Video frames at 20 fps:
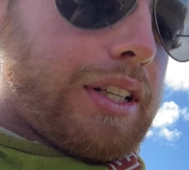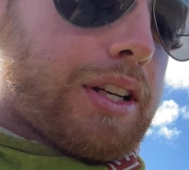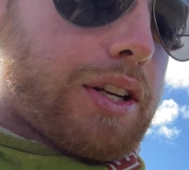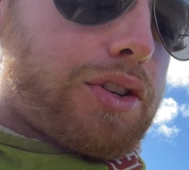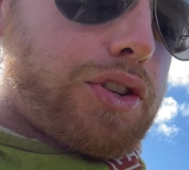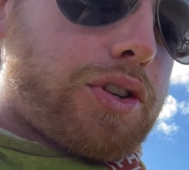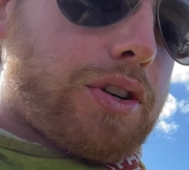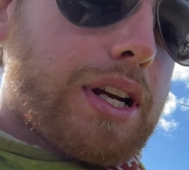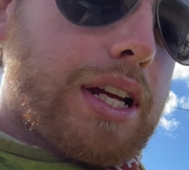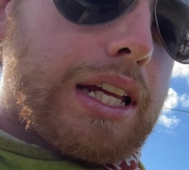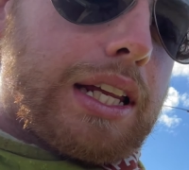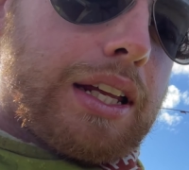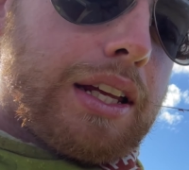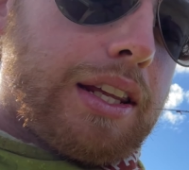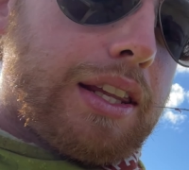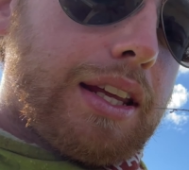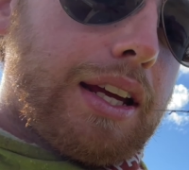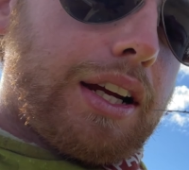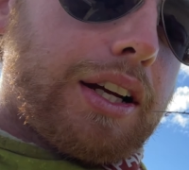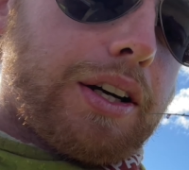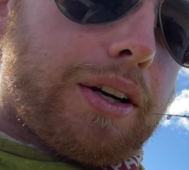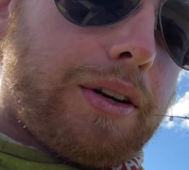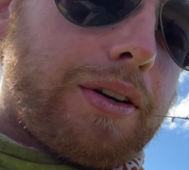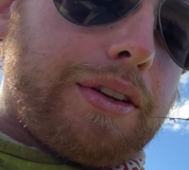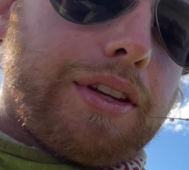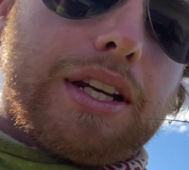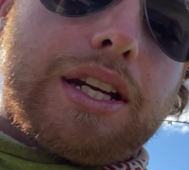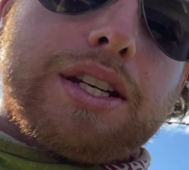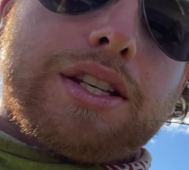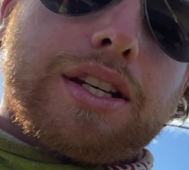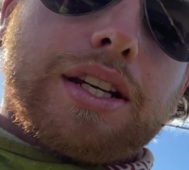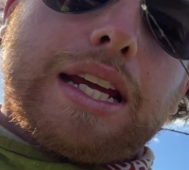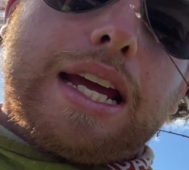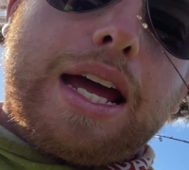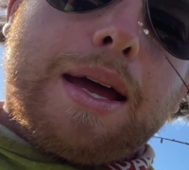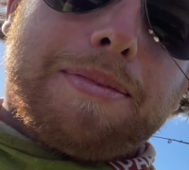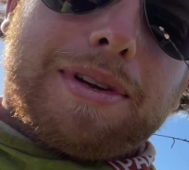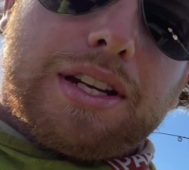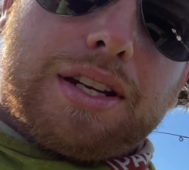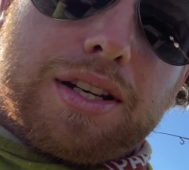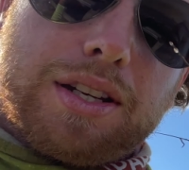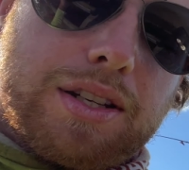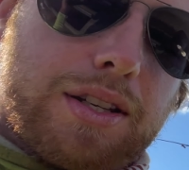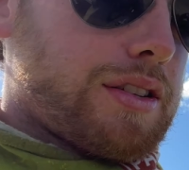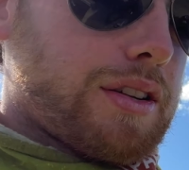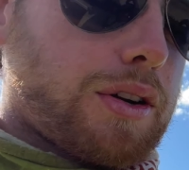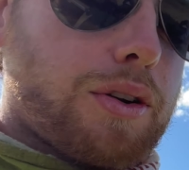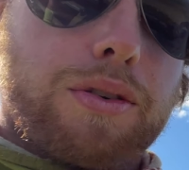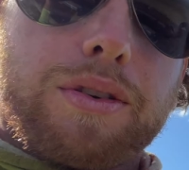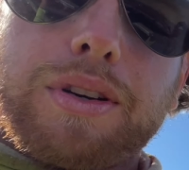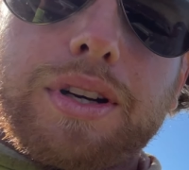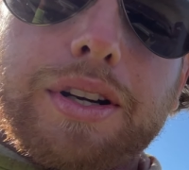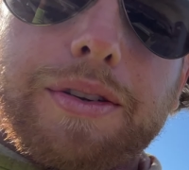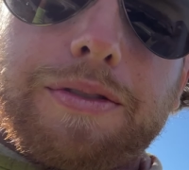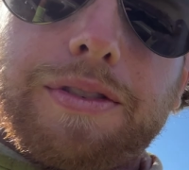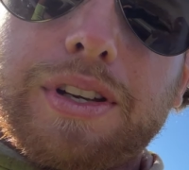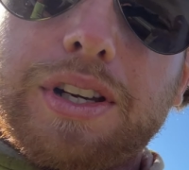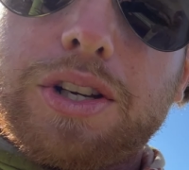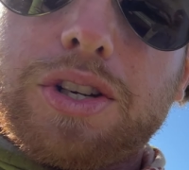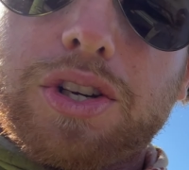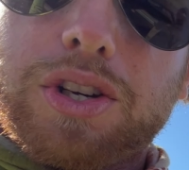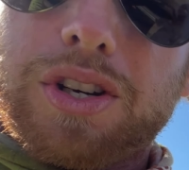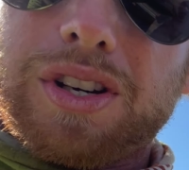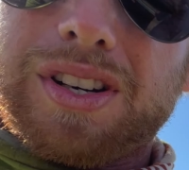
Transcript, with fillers: In Australia, they call these yabbies a crawfish